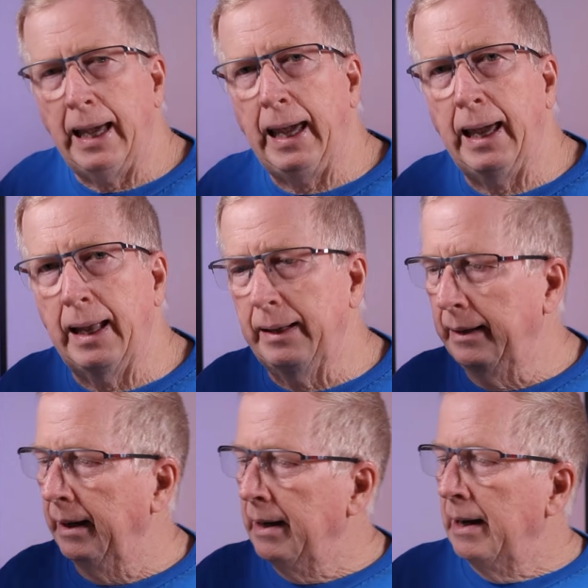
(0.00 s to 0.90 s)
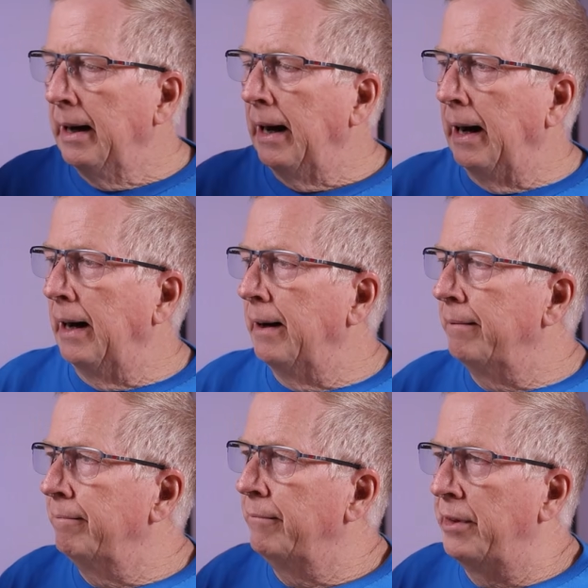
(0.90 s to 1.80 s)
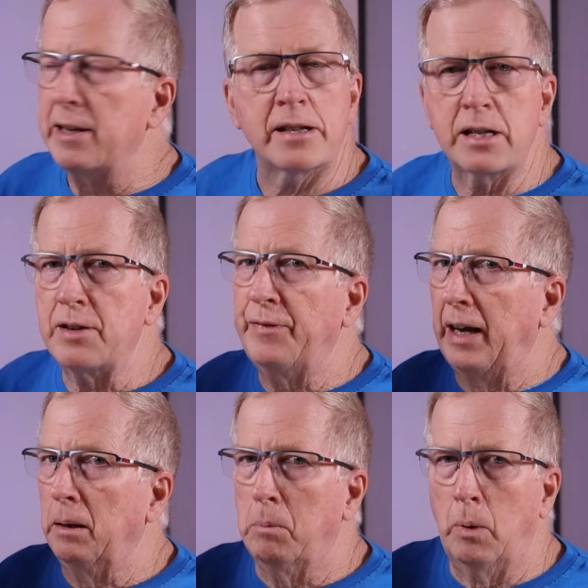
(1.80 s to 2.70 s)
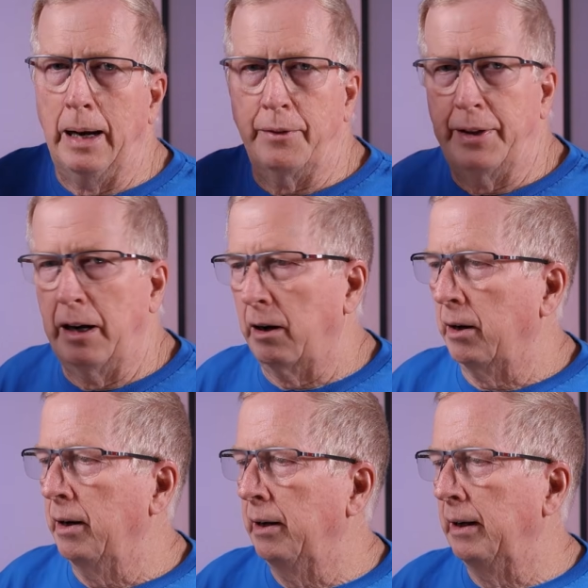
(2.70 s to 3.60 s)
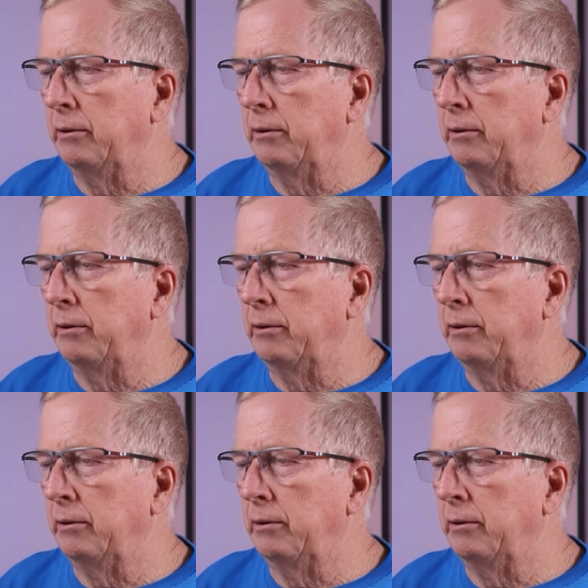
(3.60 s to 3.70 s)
And This is available out there.